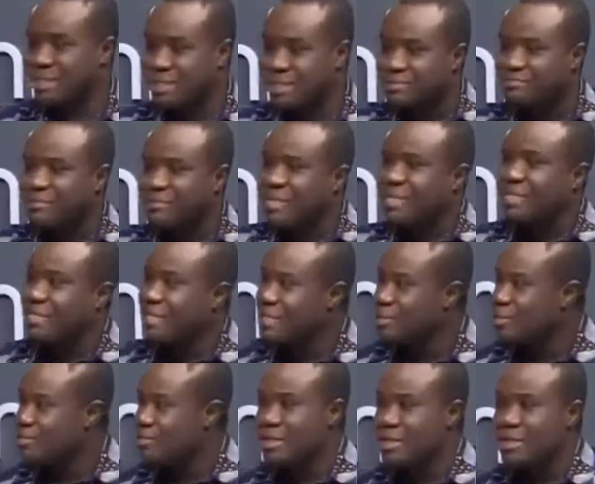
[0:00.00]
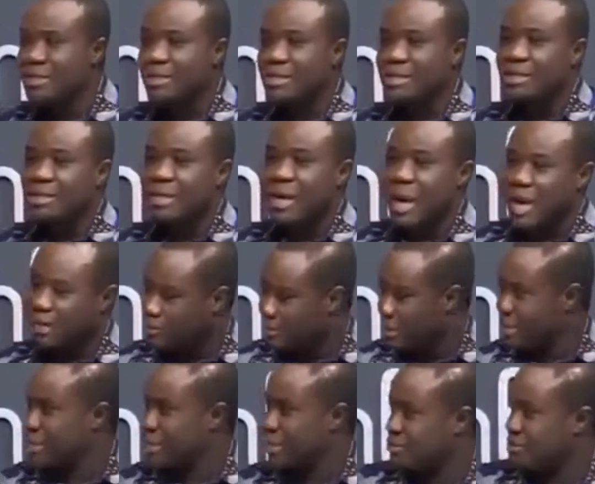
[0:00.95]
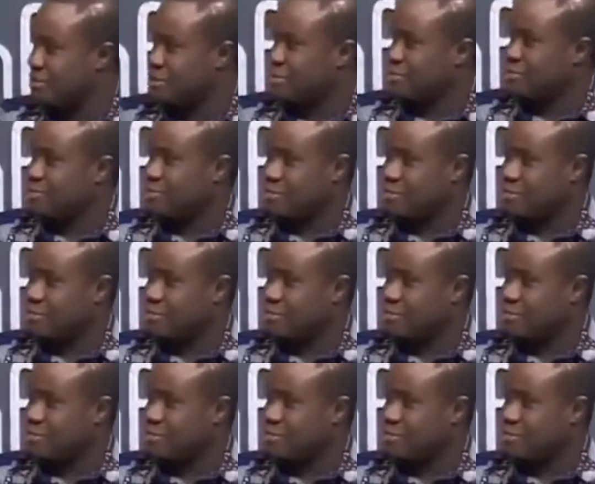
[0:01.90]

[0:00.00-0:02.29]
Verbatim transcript: given its history and trajectory.